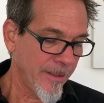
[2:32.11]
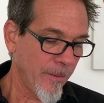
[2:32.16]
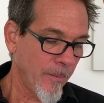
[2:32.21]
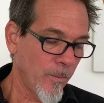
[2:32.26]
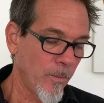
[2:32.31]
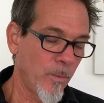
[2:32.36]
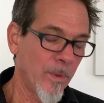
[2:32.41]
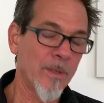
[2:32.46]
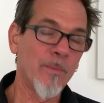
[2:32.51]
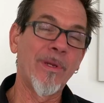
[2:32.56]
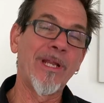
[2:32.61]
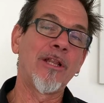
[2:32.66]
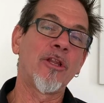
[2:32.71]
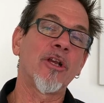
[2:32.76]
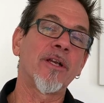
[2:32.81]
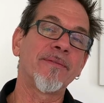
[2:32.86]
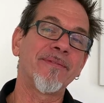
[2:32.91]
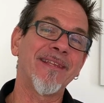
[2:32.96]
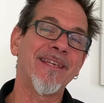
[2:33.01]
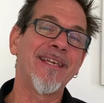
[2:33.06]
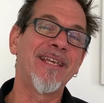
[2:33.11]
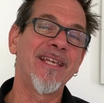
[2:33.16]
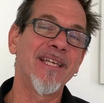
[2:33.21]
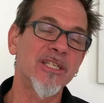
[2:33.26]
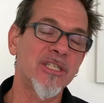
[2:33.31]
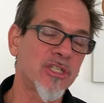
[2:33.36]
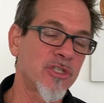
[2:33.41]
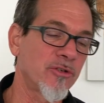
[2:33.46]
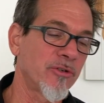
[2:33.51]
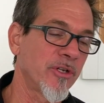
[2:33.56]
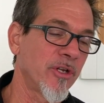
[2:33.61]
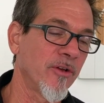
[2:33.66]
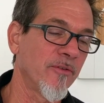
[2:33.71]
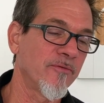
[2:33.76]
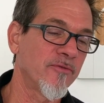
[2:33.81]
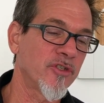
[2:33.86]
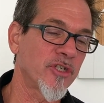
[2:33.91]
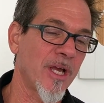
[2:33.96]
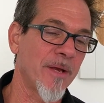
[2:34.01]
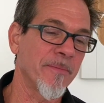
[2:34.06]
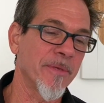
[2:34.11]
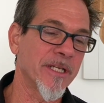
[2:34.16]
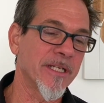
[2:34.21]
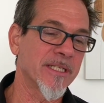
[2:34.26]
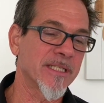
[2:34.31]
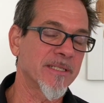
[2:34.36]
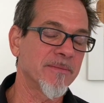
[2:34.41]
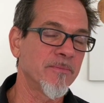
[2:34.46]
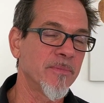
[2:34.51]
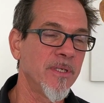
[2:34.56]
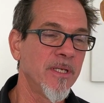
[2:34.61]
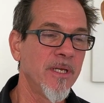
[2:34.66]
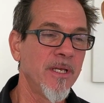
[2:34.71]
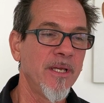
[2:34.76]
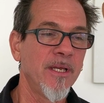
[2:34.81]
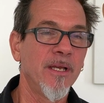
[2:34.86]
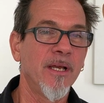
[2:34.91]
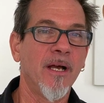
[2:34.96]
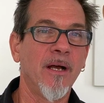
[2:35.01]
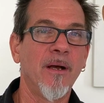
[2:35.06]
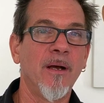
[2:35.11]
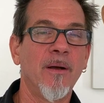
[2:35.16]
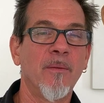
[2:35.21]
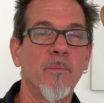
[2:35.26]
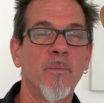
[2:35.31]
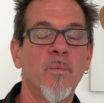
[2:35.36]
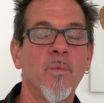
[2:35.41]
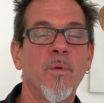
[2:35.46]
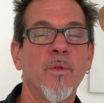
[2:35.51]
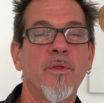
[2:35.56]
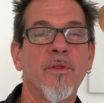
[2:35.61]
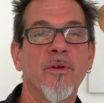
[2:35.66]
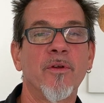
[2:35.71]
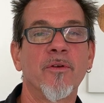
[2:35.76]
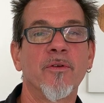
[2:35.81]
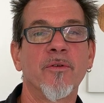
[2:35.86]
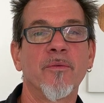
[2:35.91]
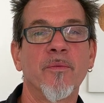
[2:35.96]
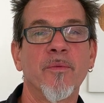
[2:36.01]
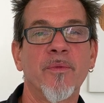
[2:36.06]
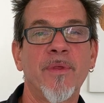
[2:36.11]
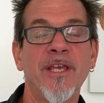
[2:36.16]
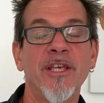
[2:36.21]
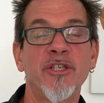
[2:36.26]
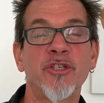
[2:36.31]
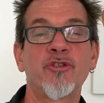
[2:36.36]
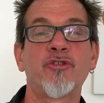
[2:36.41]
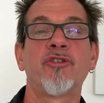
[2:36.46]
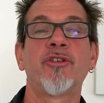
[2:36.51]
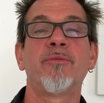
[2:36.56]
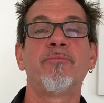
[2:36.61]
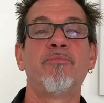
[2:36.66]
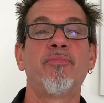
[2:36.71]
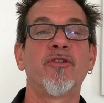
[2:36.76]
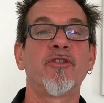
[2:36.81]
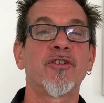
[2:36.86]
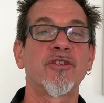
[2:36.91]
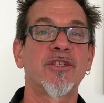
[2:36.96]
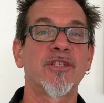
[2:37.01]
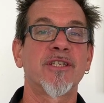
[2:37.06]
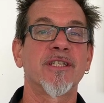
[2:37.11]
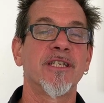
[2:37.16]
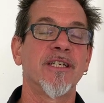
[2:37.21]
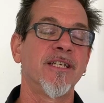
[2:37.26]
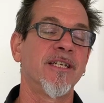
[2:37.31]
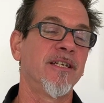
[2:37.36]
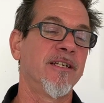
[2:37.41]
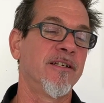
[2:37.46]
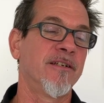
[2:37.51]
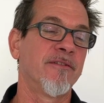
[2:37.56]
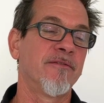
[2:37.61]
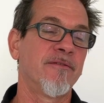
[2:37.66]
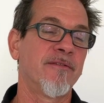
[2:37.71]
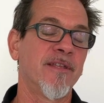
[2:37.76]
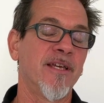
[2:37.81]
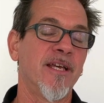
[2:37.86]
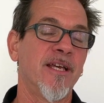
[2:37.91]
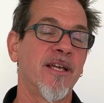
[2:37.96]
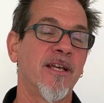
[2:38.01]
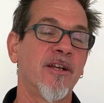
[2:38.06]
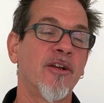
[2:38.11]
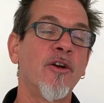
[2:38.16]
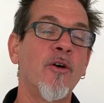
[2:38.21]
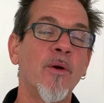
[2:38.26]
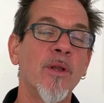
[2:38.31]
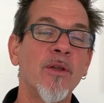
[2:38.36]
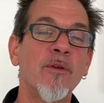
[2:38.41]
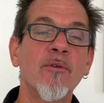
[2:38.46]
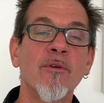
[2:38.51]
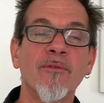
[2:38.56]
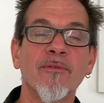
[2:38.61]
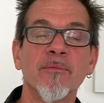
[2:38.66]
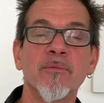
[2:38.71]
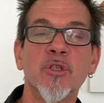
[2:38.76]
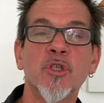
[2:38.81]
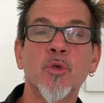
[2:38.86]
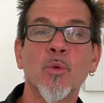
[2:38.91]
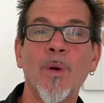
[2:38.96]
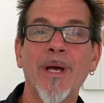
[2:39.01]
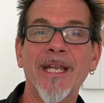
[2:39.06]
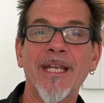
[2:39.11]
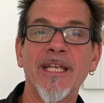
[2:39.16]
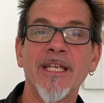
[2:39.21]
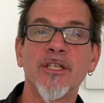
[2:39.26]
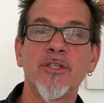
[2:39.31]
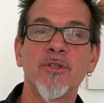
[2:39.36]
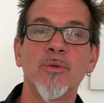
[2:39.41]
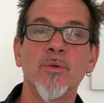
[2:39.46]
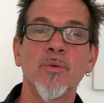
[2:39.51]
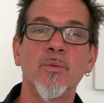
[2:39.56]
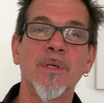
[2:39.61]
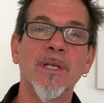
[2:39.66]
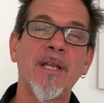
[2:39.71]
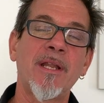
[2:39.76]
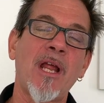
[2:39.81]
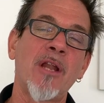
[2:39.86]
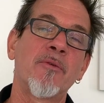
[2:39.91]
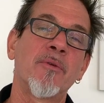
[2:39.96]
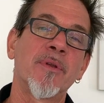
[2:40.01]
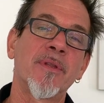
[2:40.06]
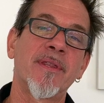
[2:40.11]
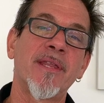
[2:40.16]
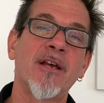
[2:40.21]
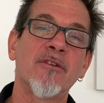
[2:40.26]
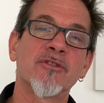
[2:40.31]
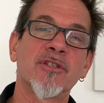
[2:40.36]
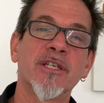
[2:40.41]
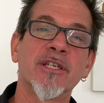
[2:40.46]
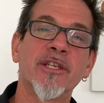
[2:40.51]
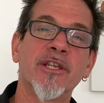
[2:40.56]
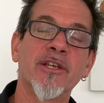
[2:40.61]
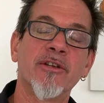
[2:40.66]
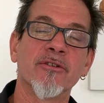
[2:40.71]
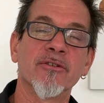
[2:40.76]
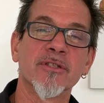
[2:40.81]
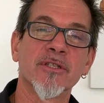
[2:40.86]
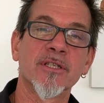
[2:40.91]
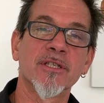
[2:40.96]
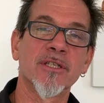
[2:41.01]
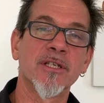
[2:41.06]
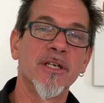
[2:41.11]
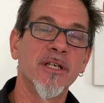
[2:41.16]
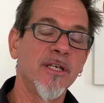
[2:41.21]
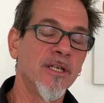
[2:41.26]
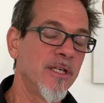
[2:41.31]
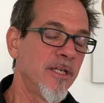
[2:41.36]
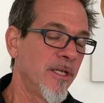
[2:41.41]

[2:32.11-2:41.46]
When we look at the history of shamanism, there are history books that go anywhere from 20 to 100,000 years.